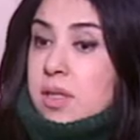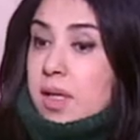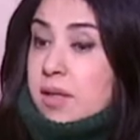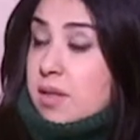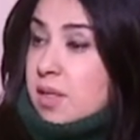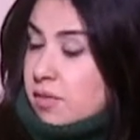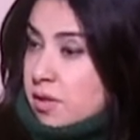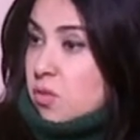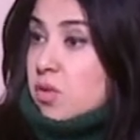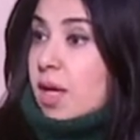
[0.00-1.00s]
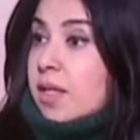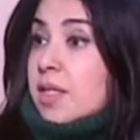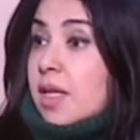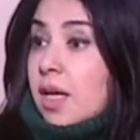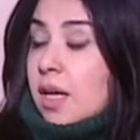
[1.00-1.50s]
like the civil
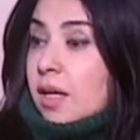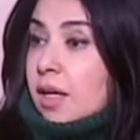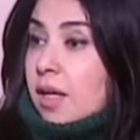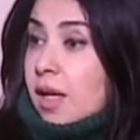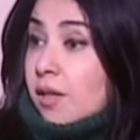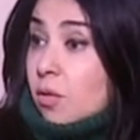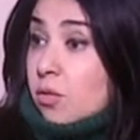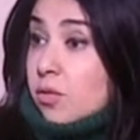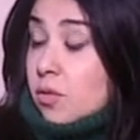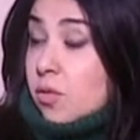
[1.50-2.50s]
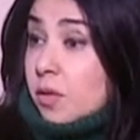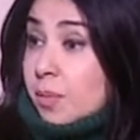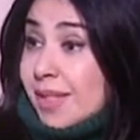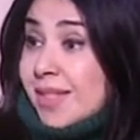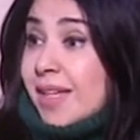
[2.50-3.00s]
society, like also the
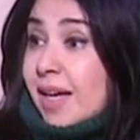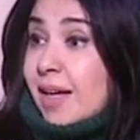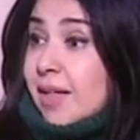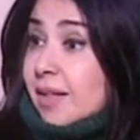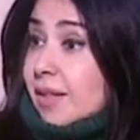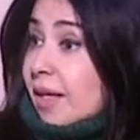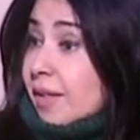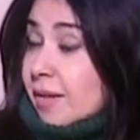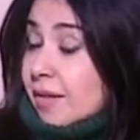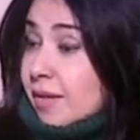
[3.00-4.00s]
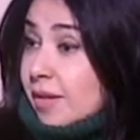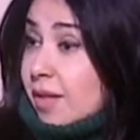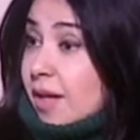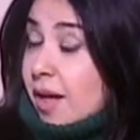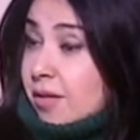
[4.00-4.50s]
media, like
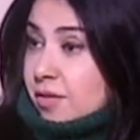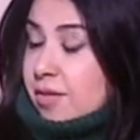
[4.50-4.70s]
other